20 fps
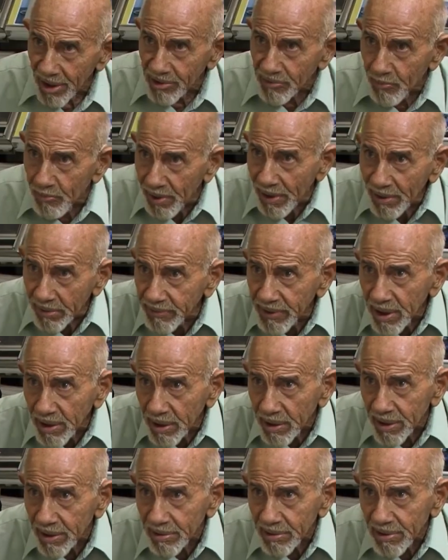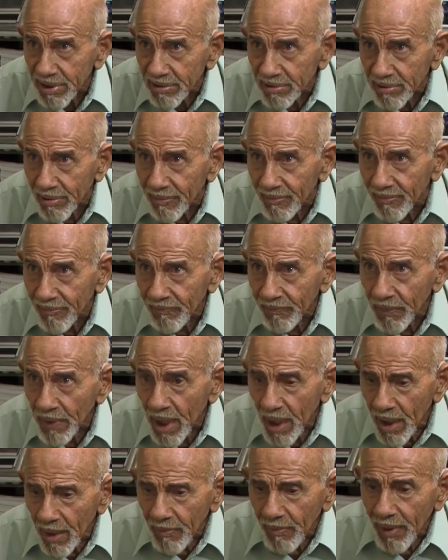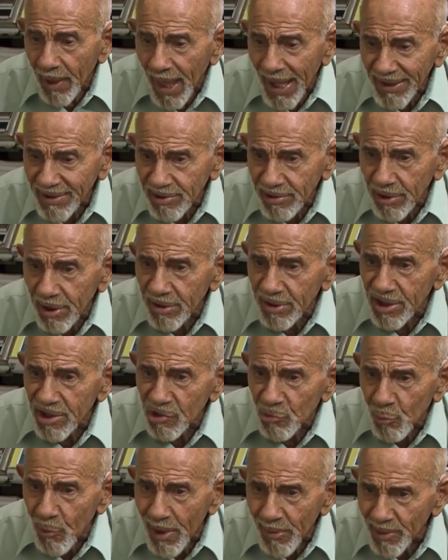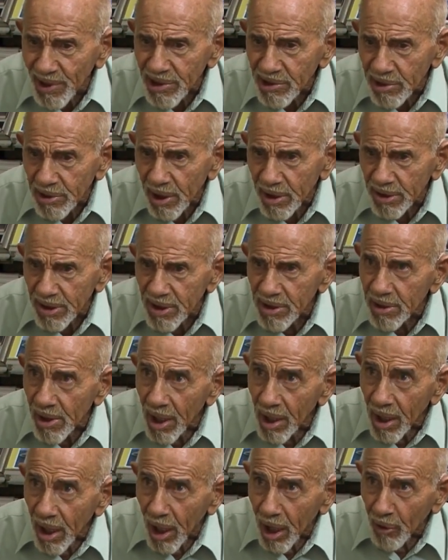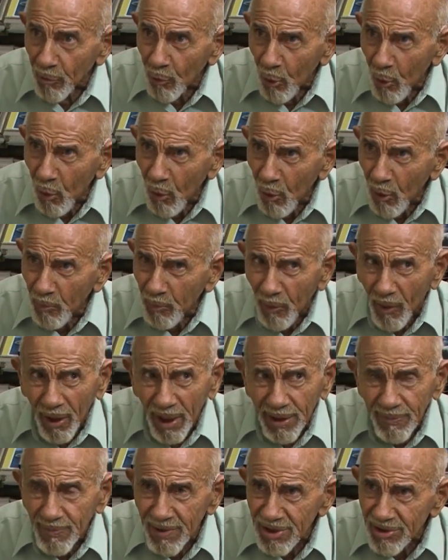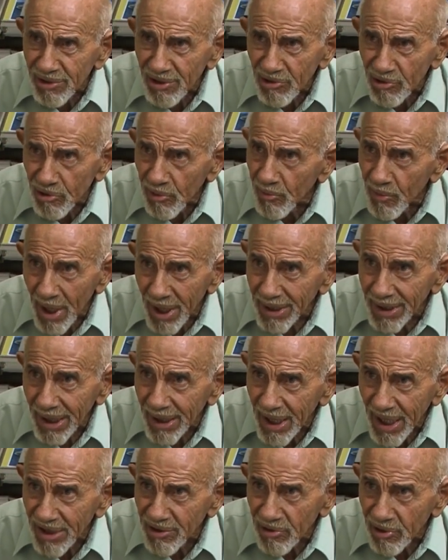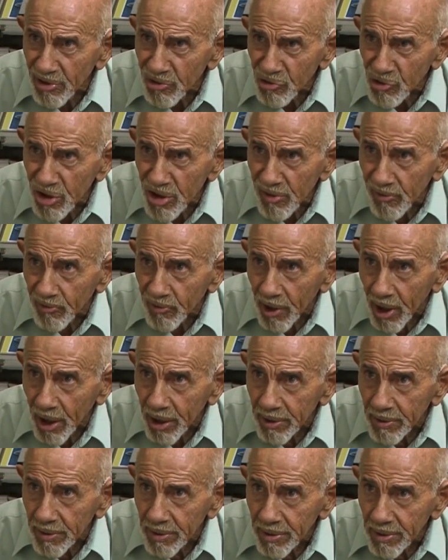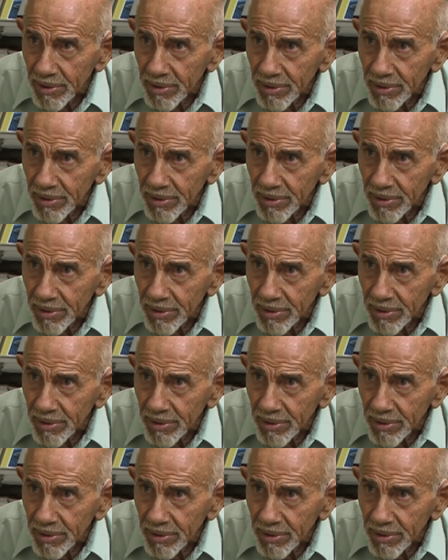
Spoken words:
It's built into the system. Black studies, women's studies are all part of a system that hasn't achieved that.